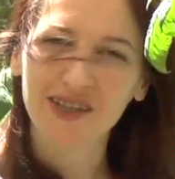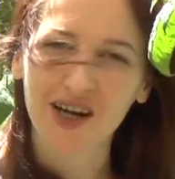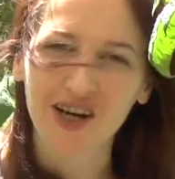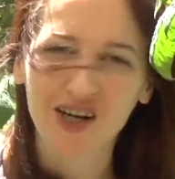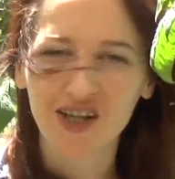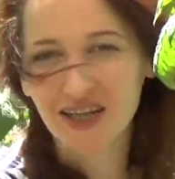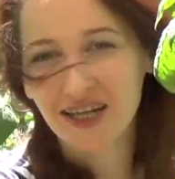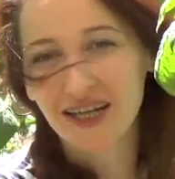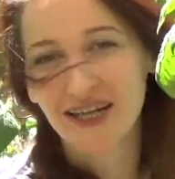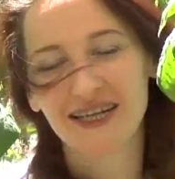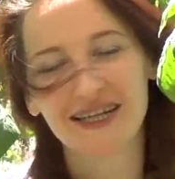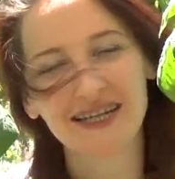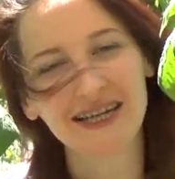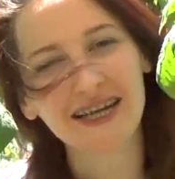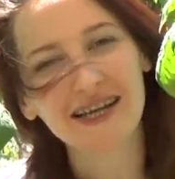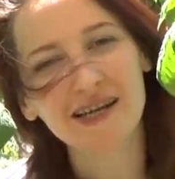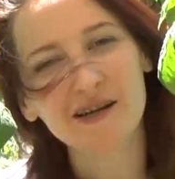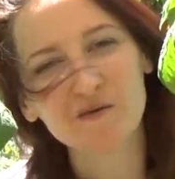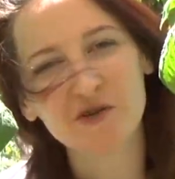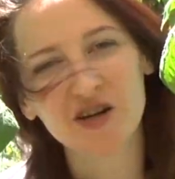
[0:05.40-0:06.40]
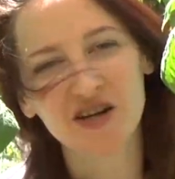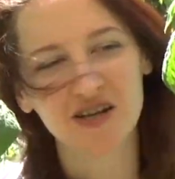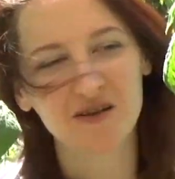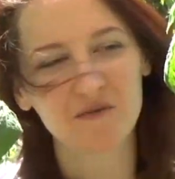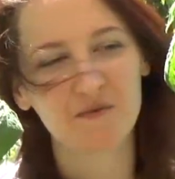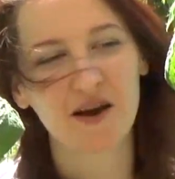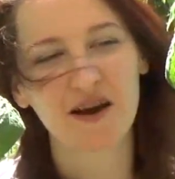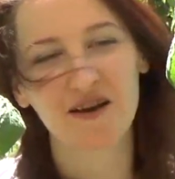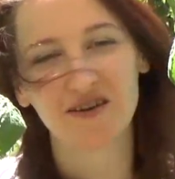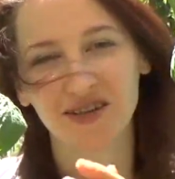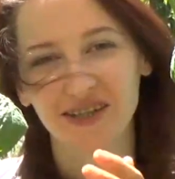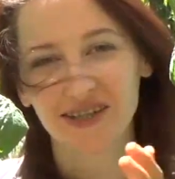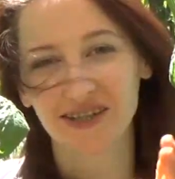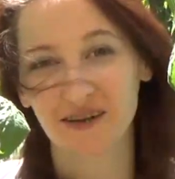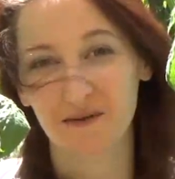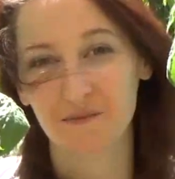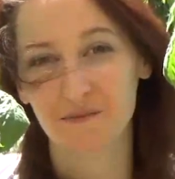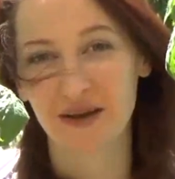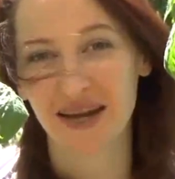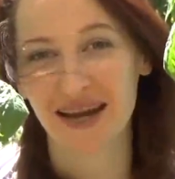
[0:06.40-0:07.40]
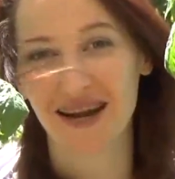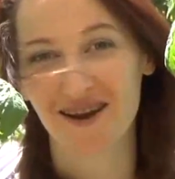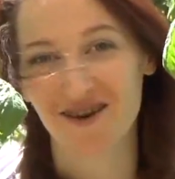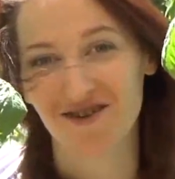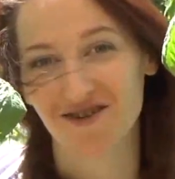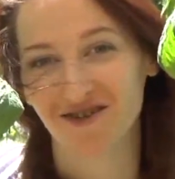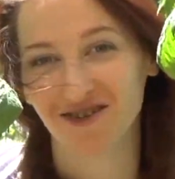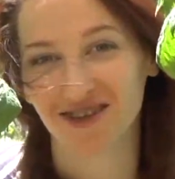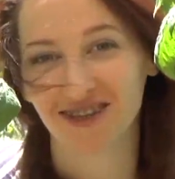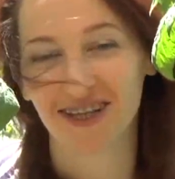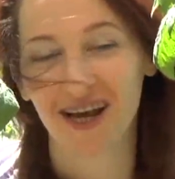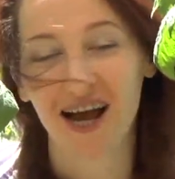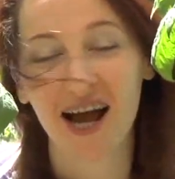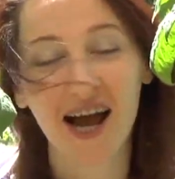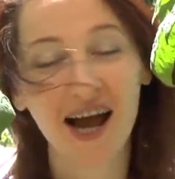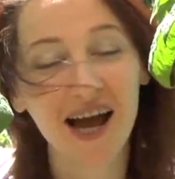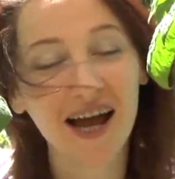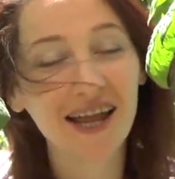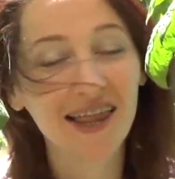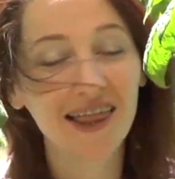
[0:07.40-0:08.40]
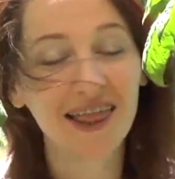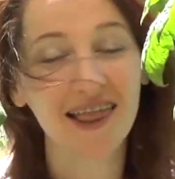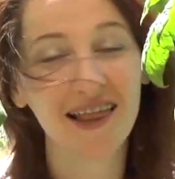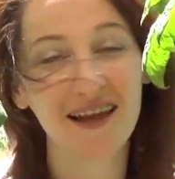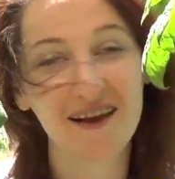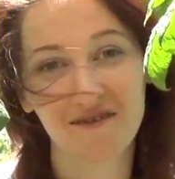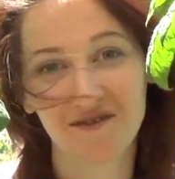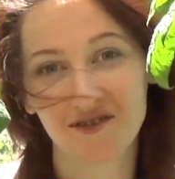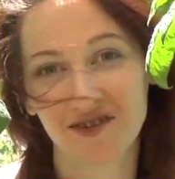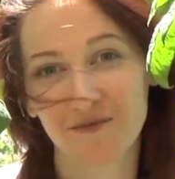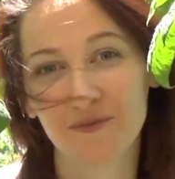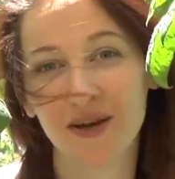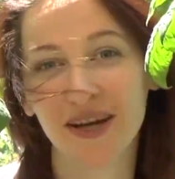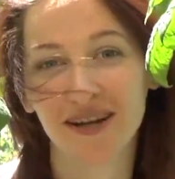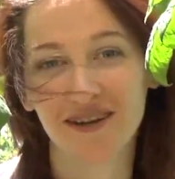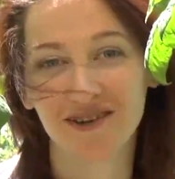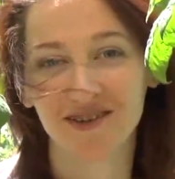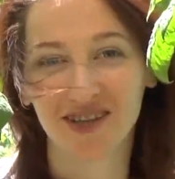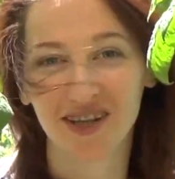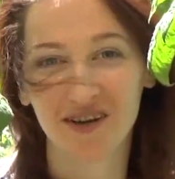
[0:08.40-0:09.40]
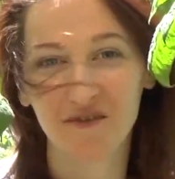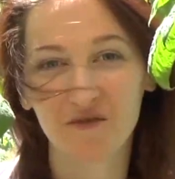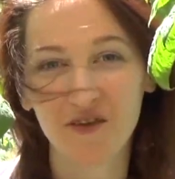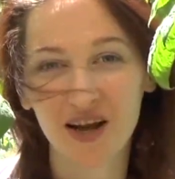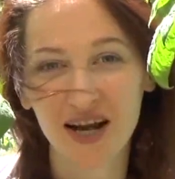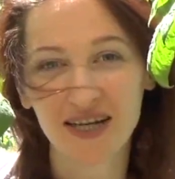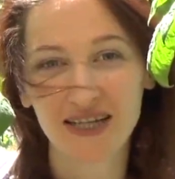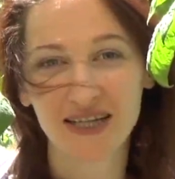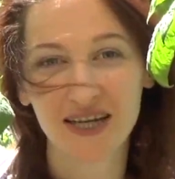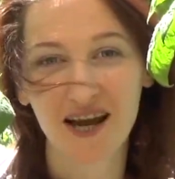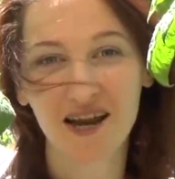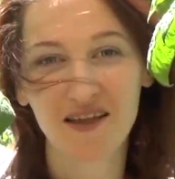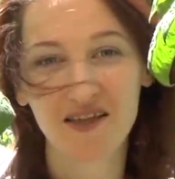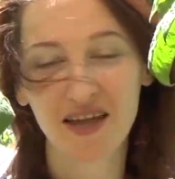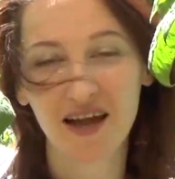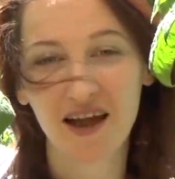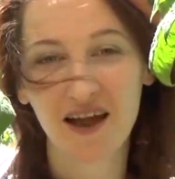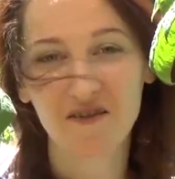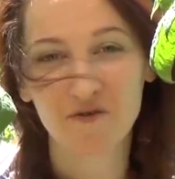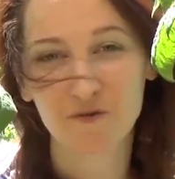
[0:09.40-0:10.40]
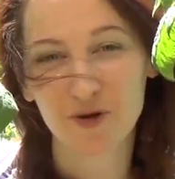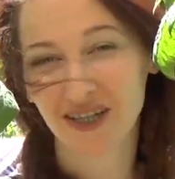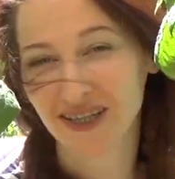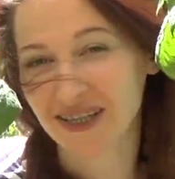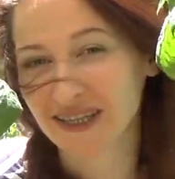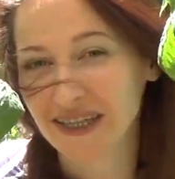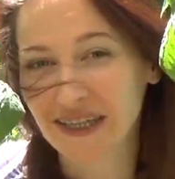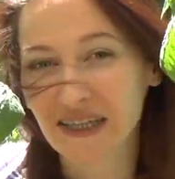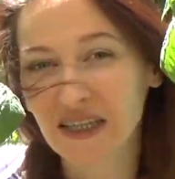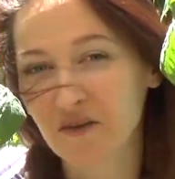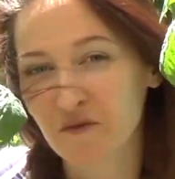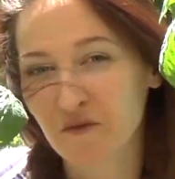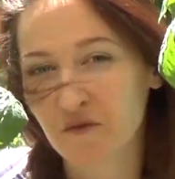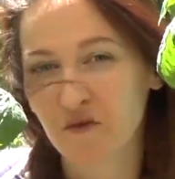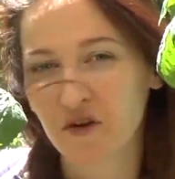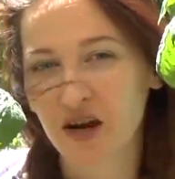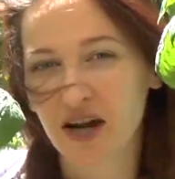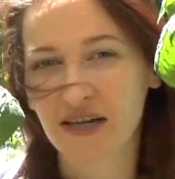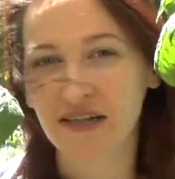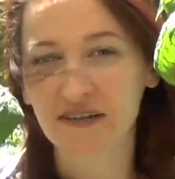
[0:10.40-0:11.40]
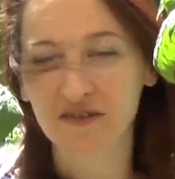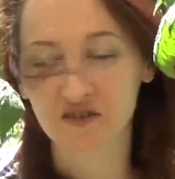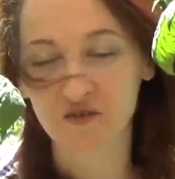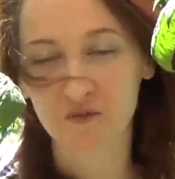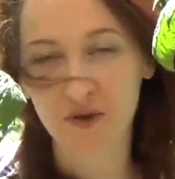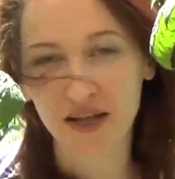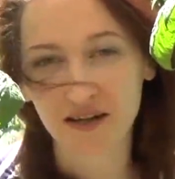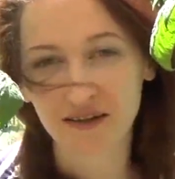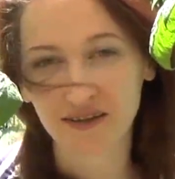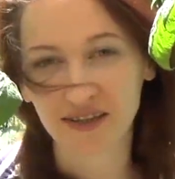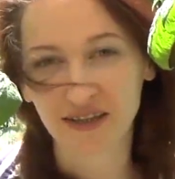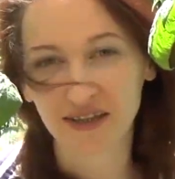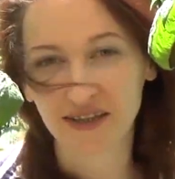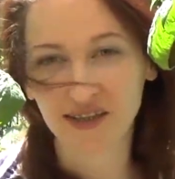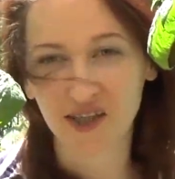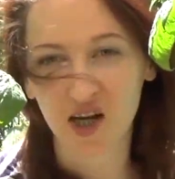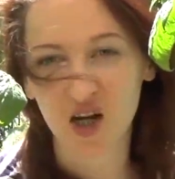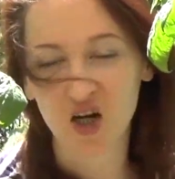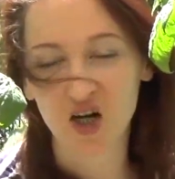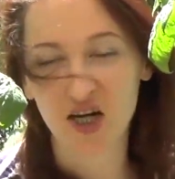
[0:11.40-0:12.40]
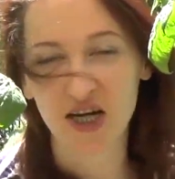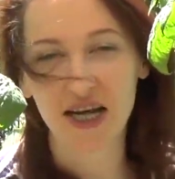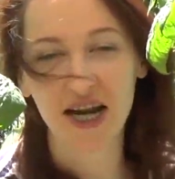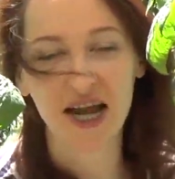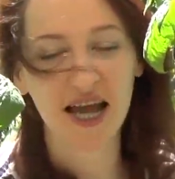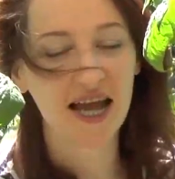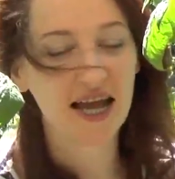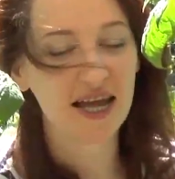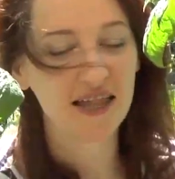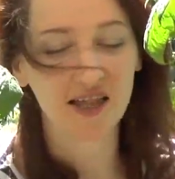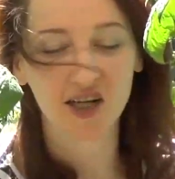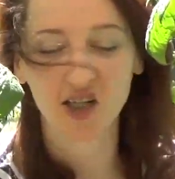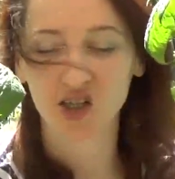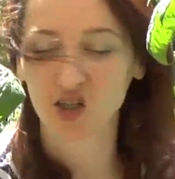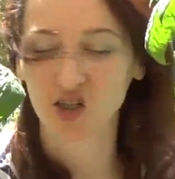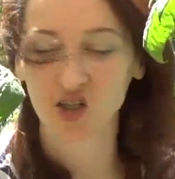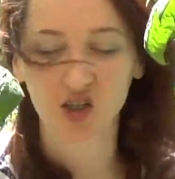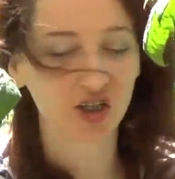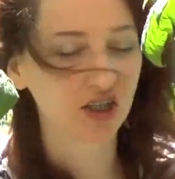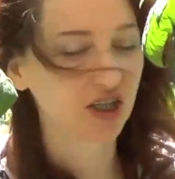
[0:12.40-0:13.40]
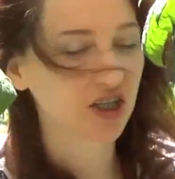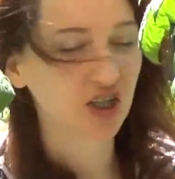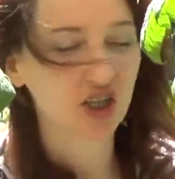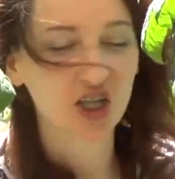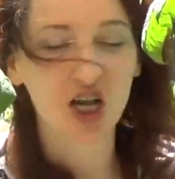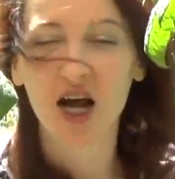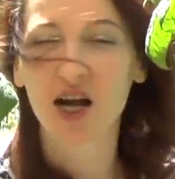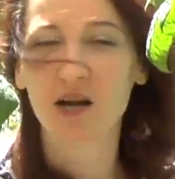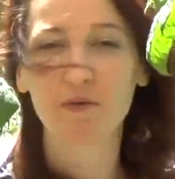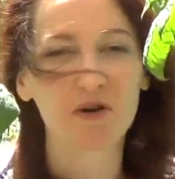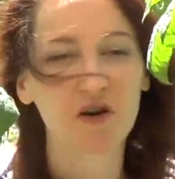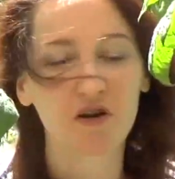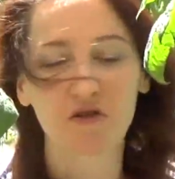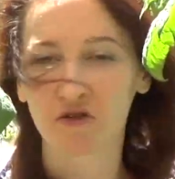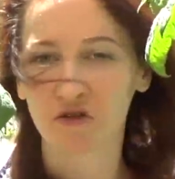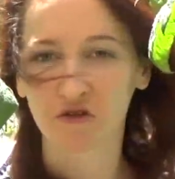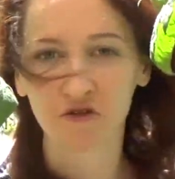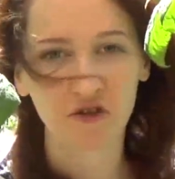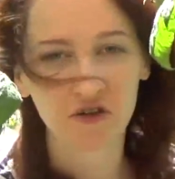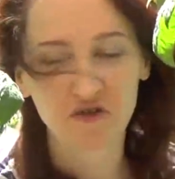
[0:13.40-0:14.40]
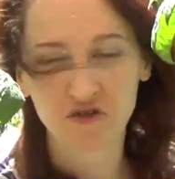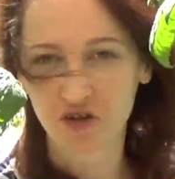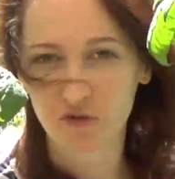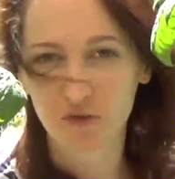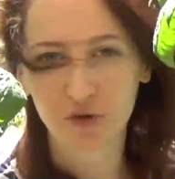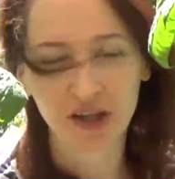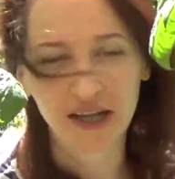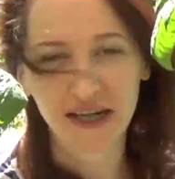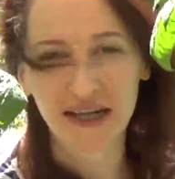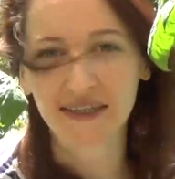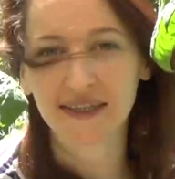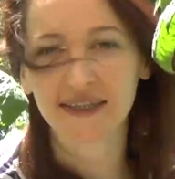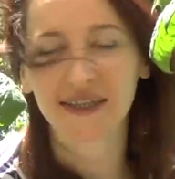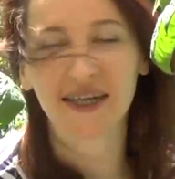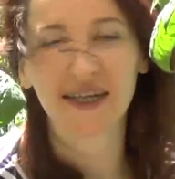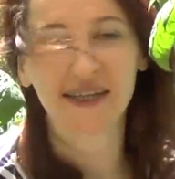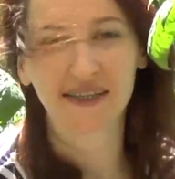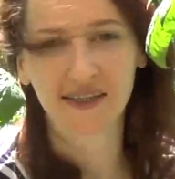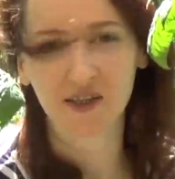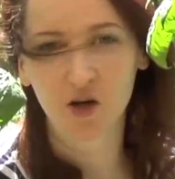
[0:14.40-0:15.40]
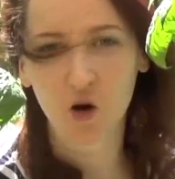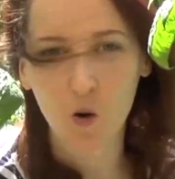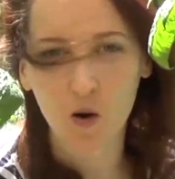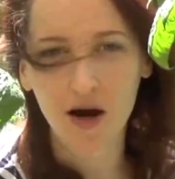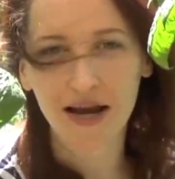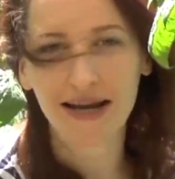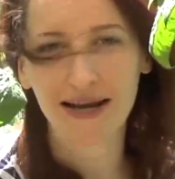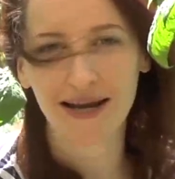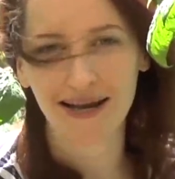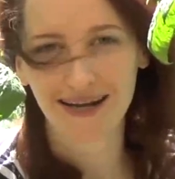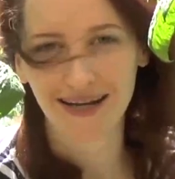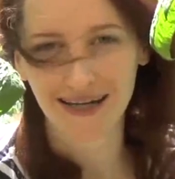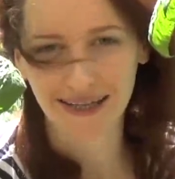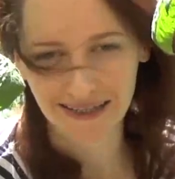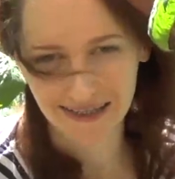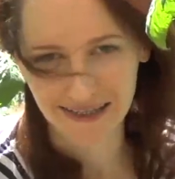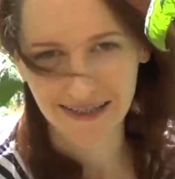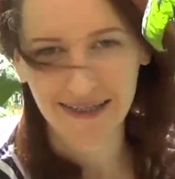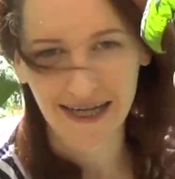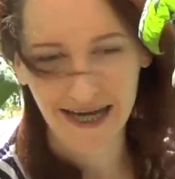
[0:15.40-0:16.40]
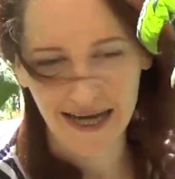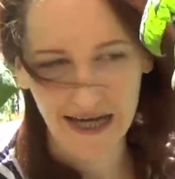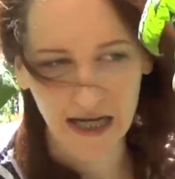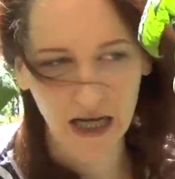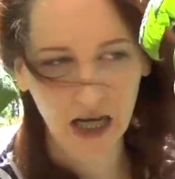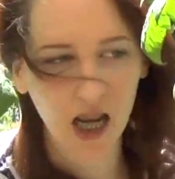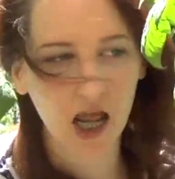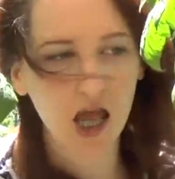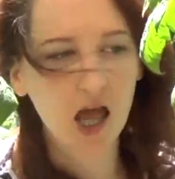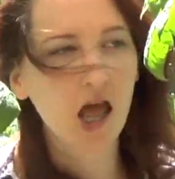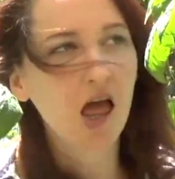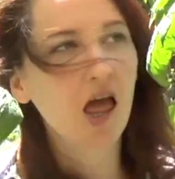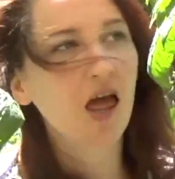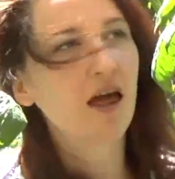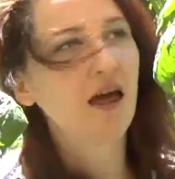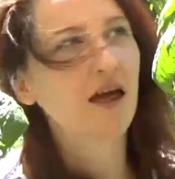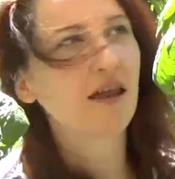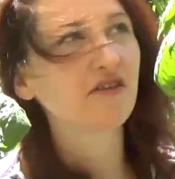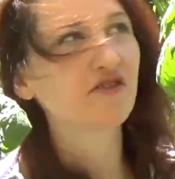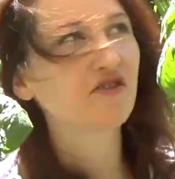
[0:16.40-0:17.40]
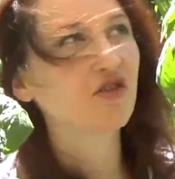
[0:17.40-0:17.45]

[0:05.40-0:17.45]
Scarlett, and today I'm talking about tomatoes. I love tomatoes. In fact, I think I have about 6 different varieties of tomatoes in this garden, and there's got to be over 50 varieties. It's quite insane.